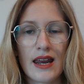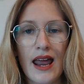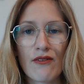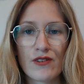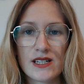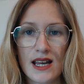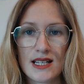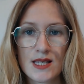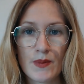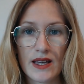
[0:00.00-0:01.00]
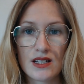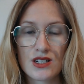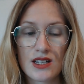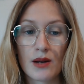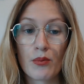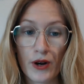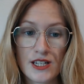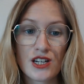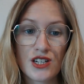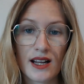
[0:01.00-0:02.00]
in everyday speech in
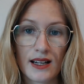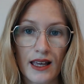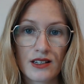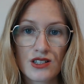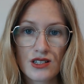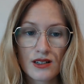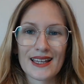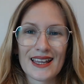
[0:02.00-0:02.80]
British English.